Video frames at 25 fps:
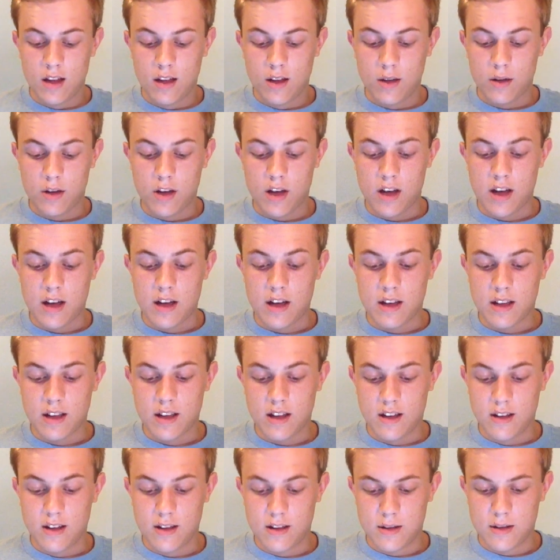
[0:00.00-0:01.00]
Okay,
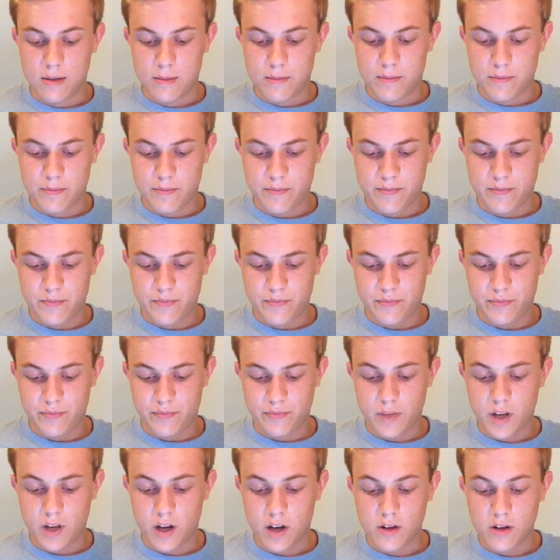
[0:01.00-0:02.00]
um,
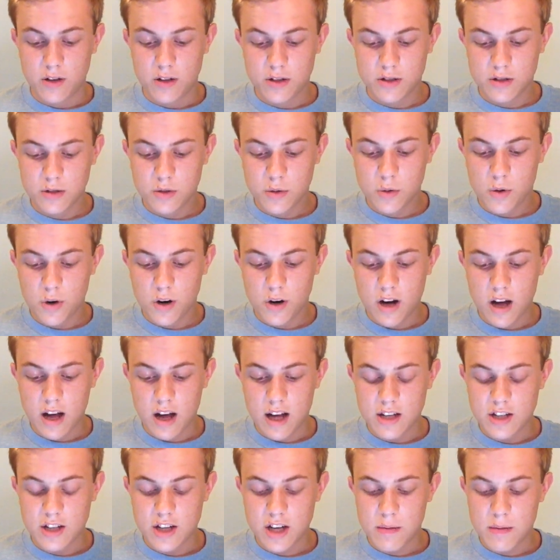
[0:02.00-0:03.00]
underscore
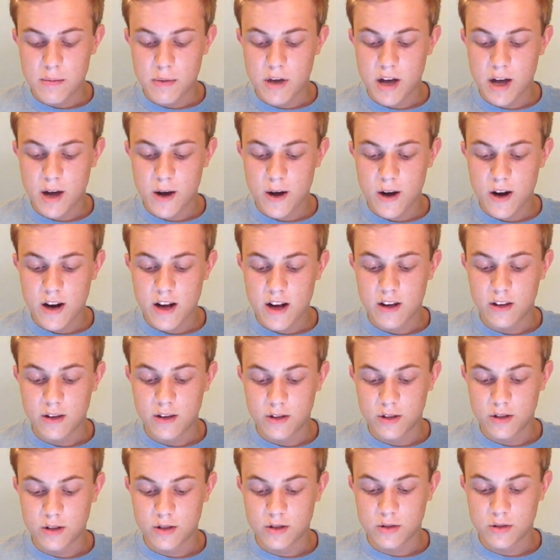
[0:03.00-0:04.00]
AJ Perry
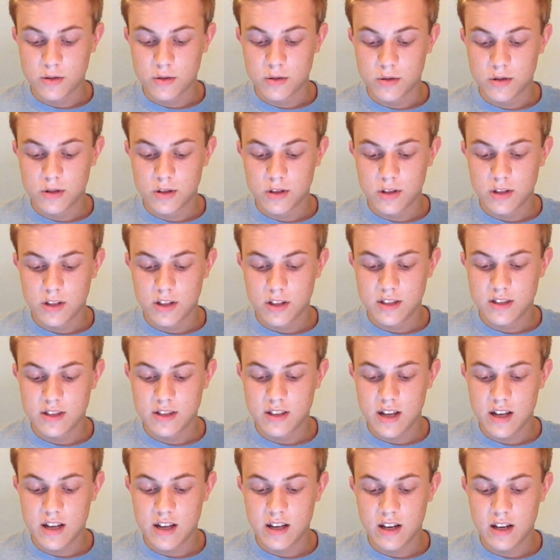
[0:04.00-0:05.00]
underscore
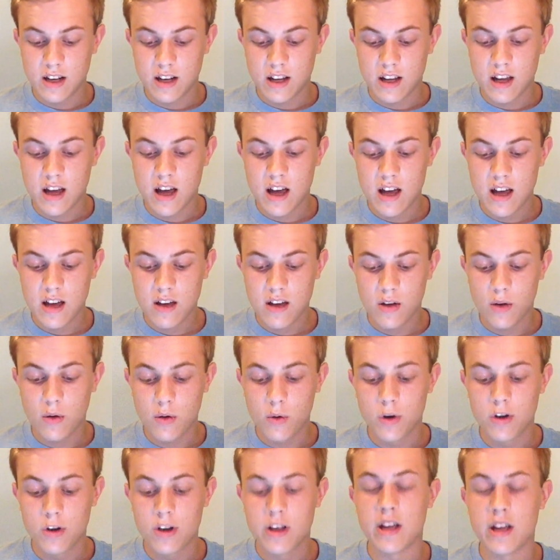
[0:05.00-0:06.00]
said cake
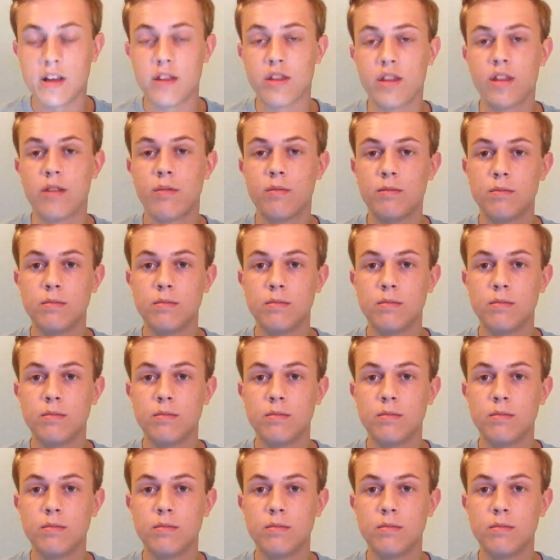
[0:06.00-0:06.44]
or death